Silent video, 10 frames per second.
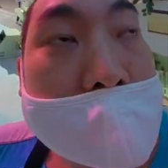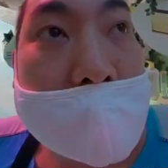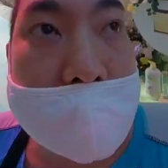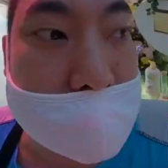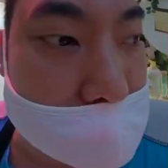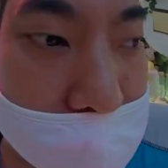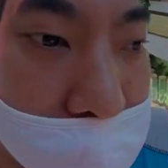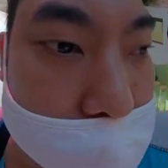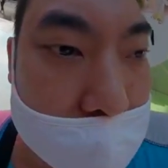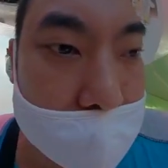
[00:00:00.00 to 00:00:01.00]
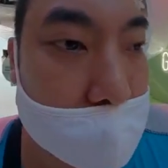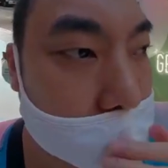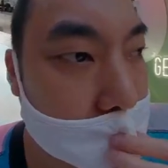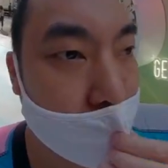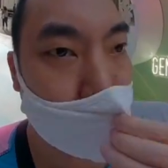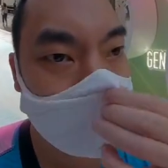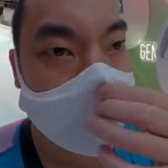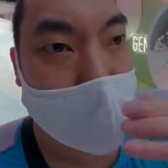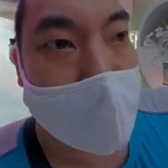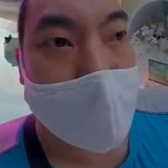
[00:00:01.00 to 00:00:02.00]
This is the good thing about the
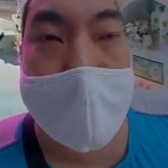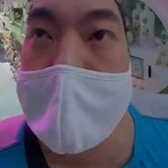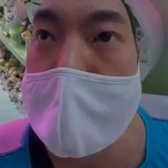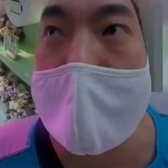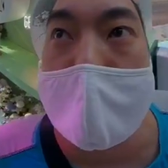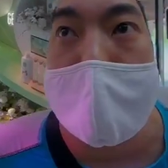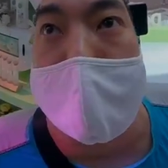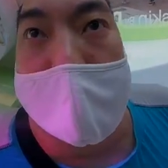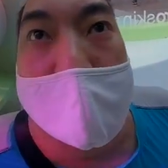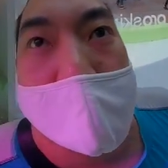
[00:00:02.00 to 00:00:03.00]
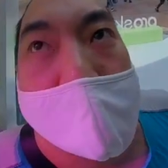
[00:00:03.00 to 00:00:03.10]
Insta360. You can like do a high